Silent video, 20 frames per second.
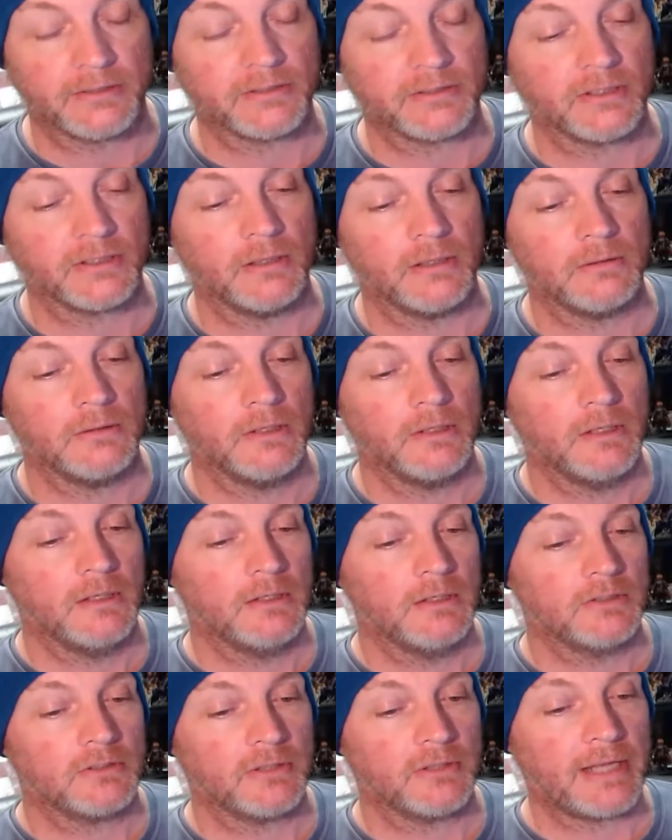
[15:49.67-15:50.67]
So
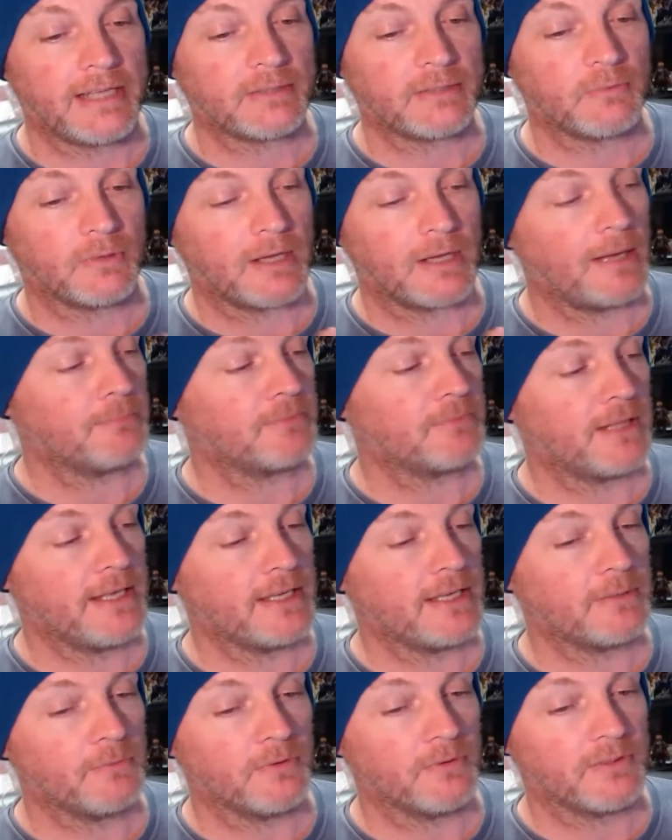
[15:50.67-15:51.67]
that's what I'm
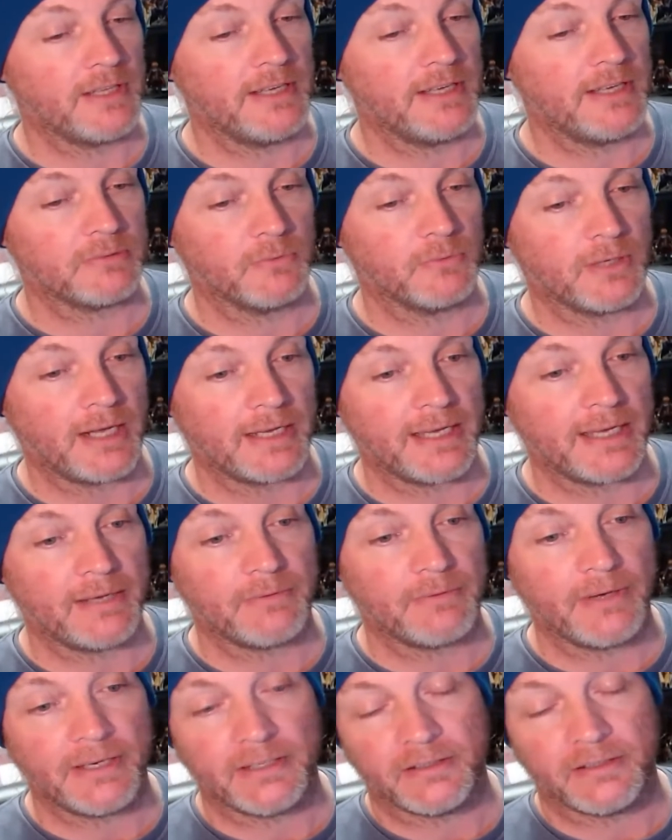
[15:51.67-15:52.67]
thinking with this. When I get
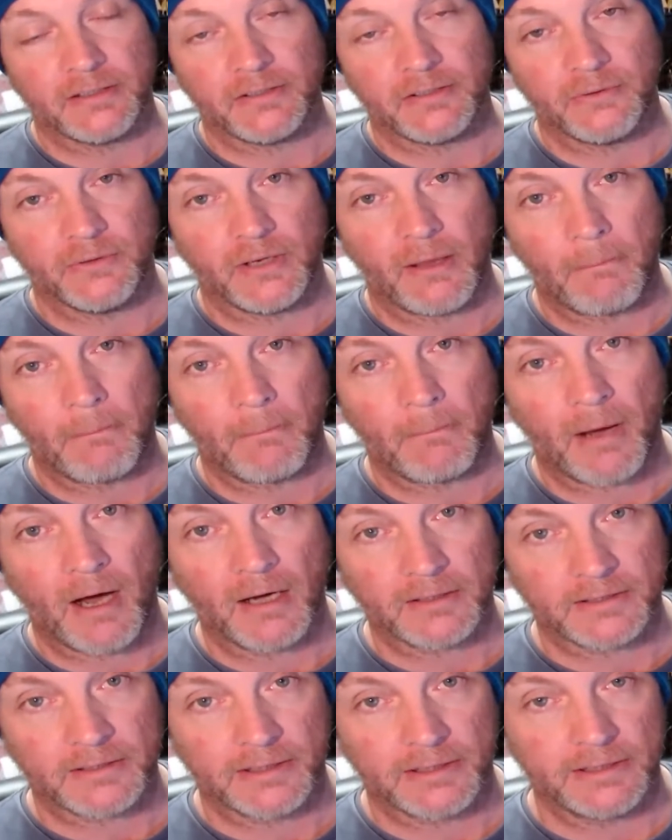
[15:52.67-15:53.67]
ready to do an
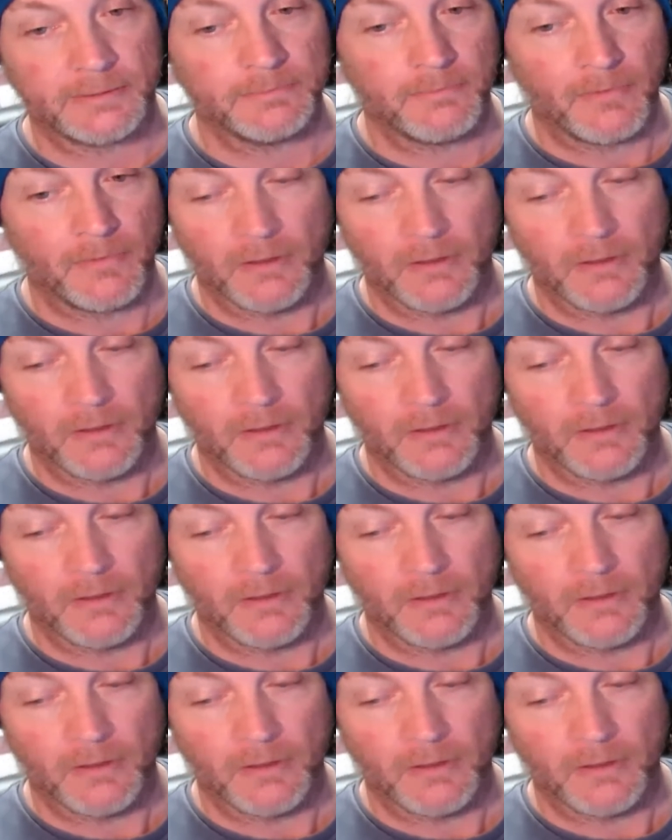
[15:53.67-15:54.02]
unboxing,